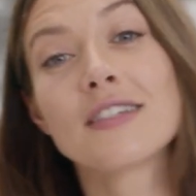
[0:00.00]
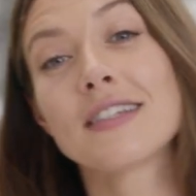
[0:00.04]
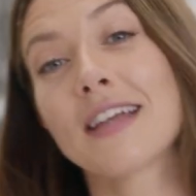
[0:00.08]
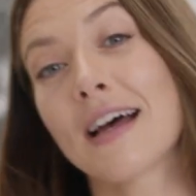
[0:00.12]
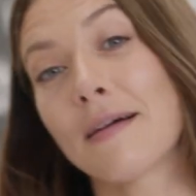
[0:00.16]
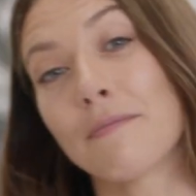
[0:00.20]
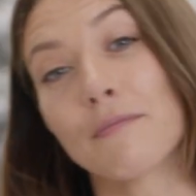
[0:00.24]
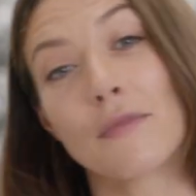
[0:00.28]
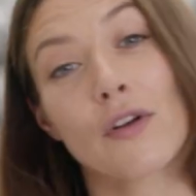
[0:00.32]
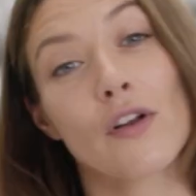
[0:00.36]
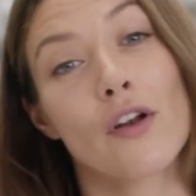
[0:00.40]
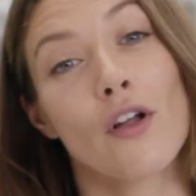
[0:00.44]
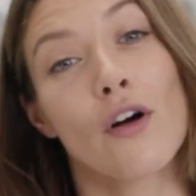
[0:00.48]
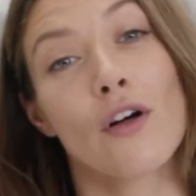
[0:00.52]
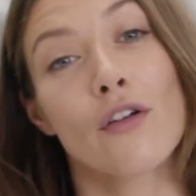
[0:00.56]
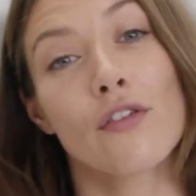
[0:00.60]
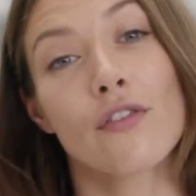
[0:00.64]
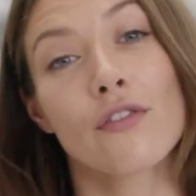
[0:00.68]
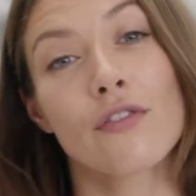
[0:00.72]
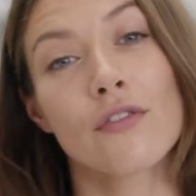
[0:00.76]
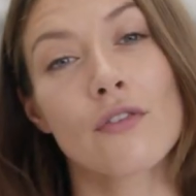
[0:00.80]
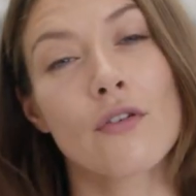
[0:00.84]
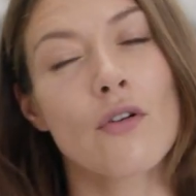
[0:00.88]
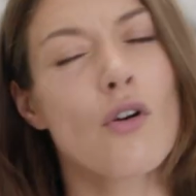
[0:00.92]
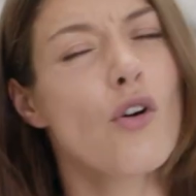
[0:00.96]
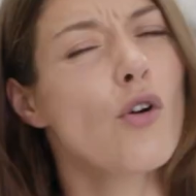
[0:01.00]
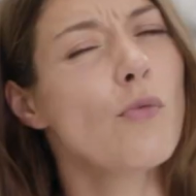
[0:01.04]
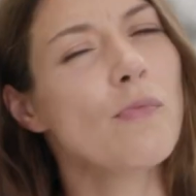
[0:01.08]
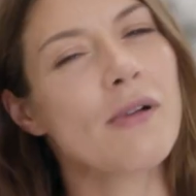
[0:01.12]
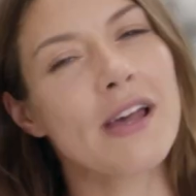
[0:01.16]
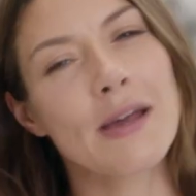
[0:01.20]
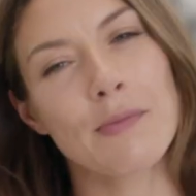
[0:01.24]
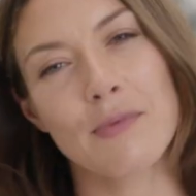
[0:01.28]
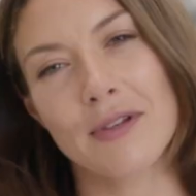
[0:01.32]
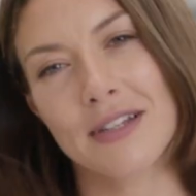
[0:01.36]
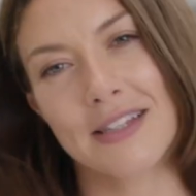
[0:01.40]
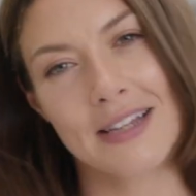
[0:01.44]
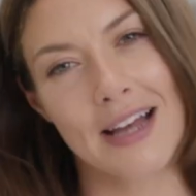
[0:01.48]
damp cloth or
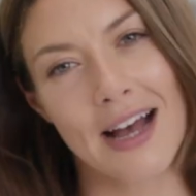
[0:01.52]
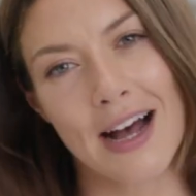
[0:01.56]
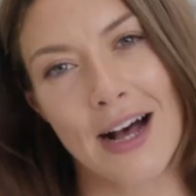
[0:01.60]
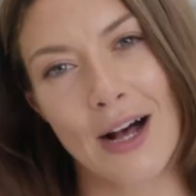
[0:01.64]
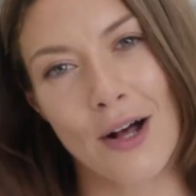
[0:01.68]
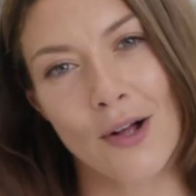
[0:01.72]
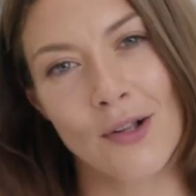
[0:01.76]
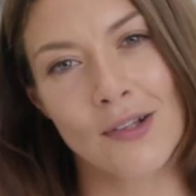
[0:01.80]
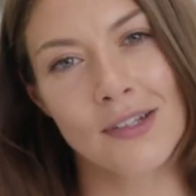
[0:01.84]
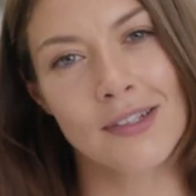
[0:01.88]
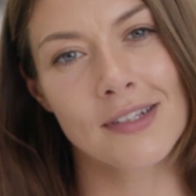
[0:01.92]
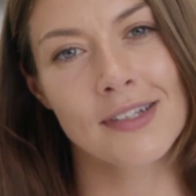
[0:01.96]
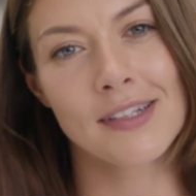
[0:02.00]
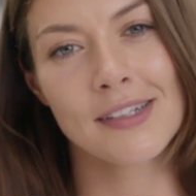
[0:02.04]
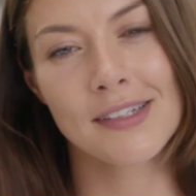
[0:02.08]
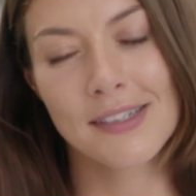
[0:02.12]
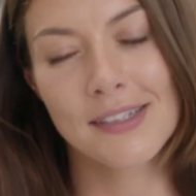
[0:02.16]
paper towel